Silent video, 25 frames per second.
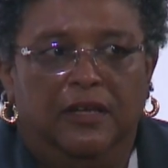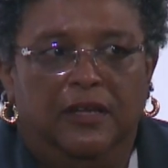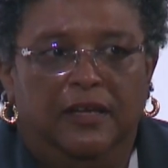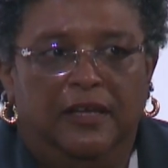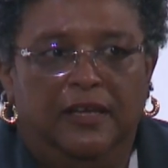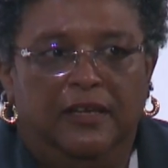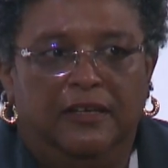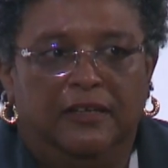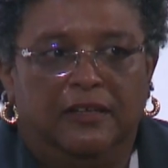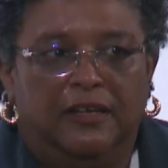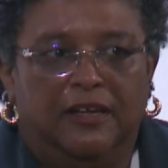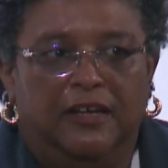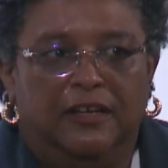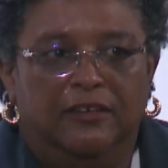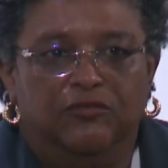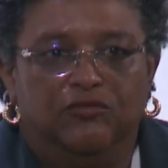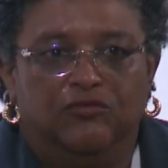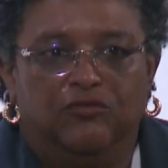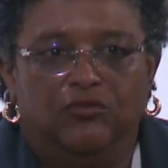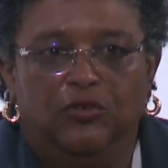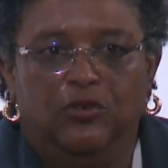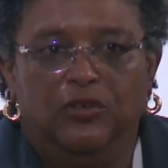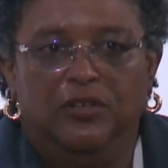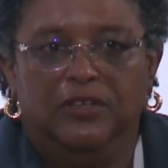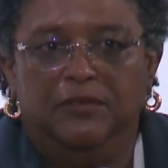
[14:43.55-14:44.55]
in
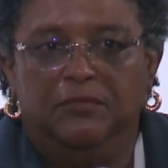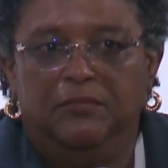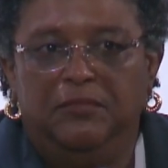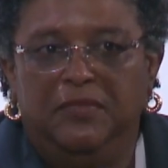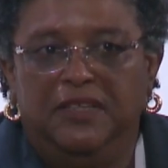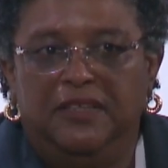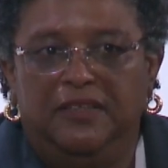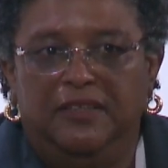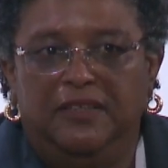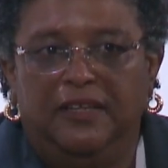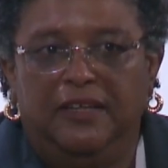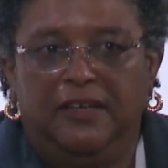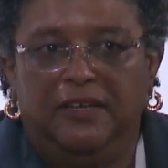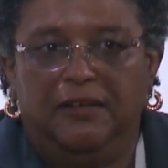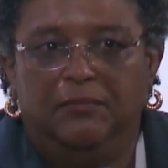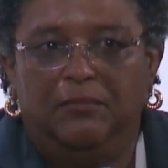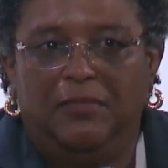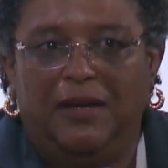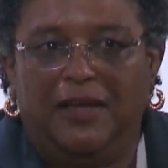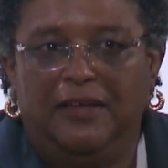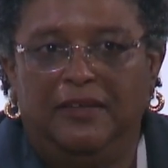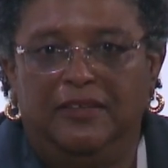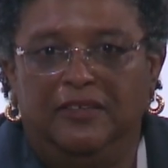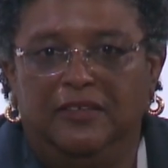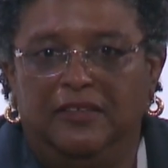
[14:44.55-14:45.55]
controlling methane
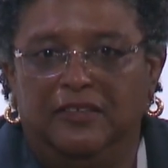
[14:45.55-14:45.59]
by